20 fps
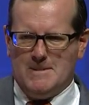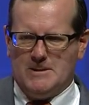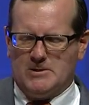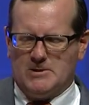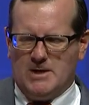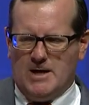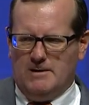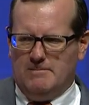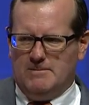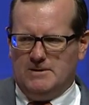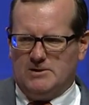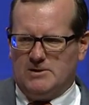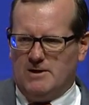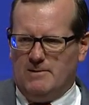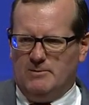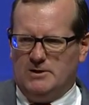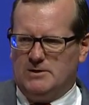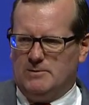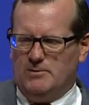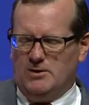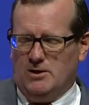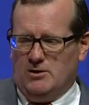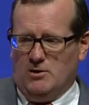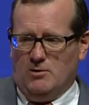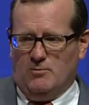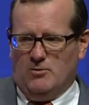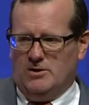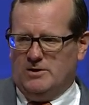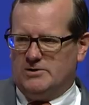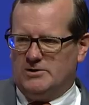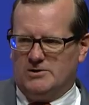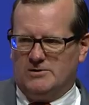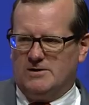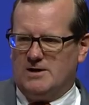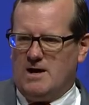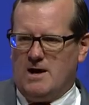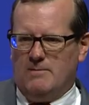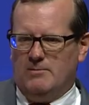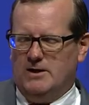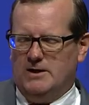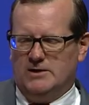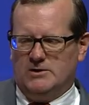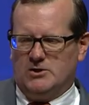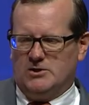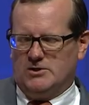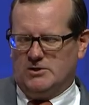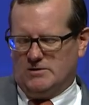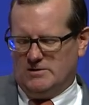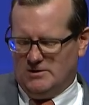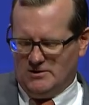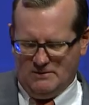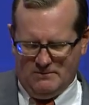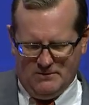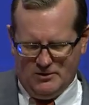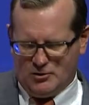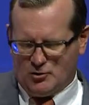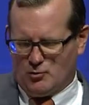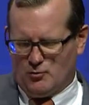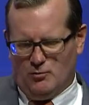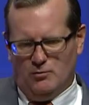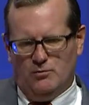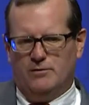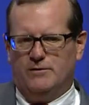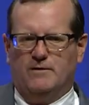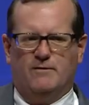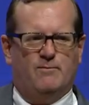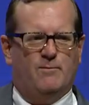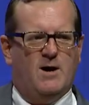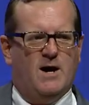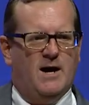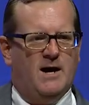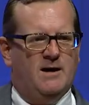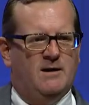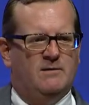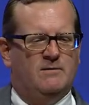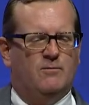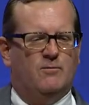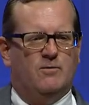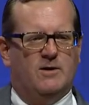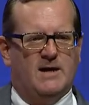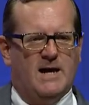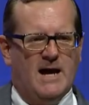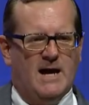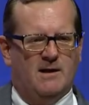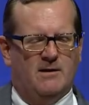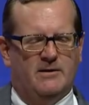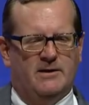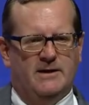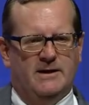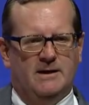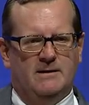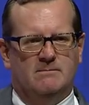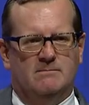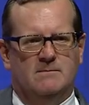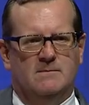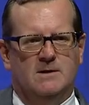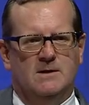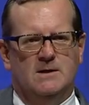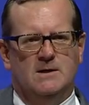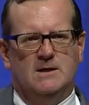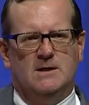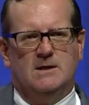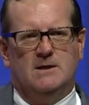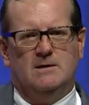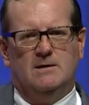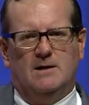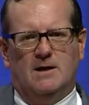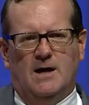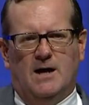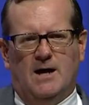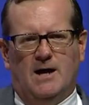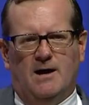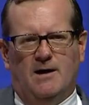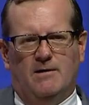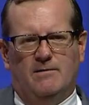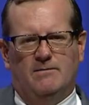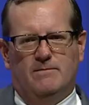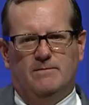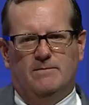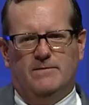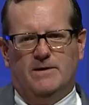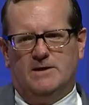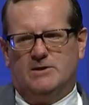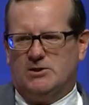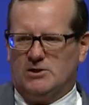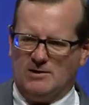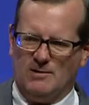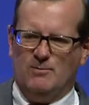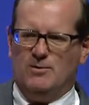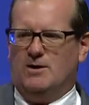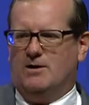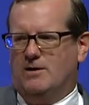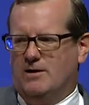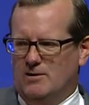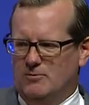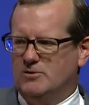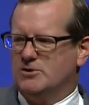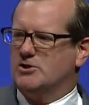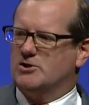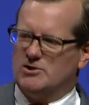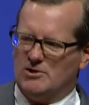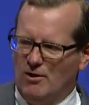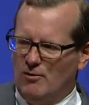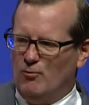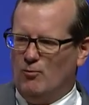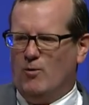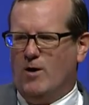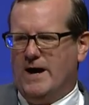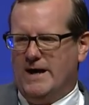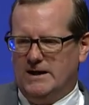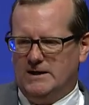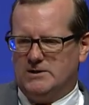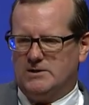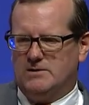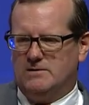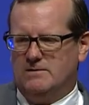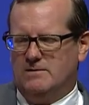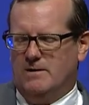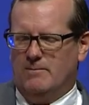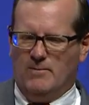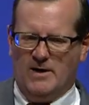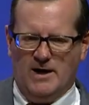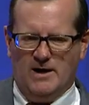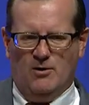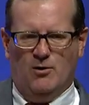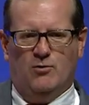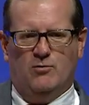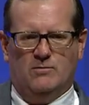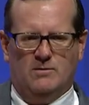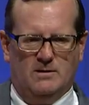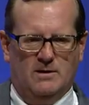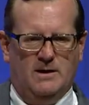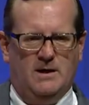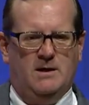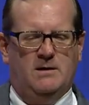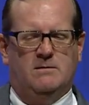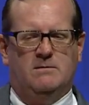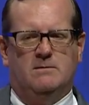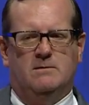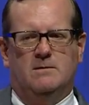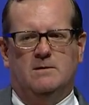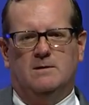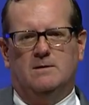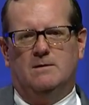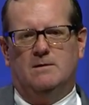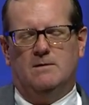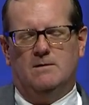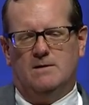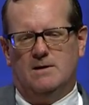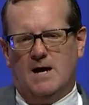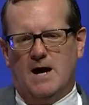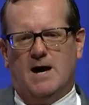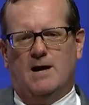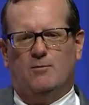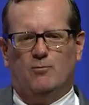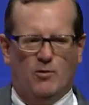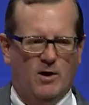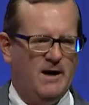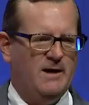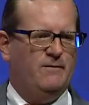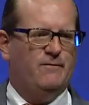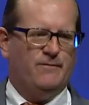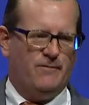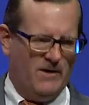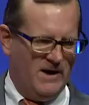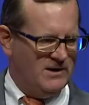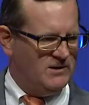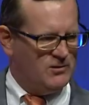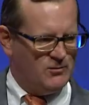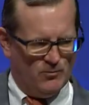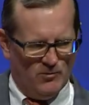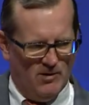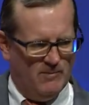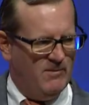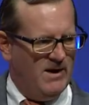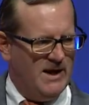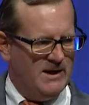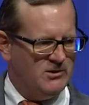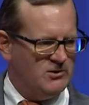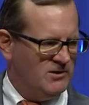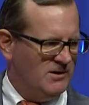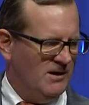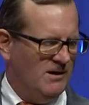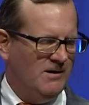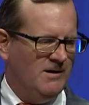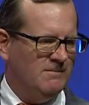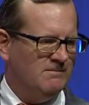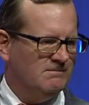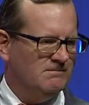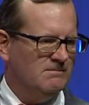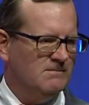it's, not, it's not meant to be a humorous comment, it's just the, the truth of my reality. Uh, this community was so white that my only non white friends were imaginary.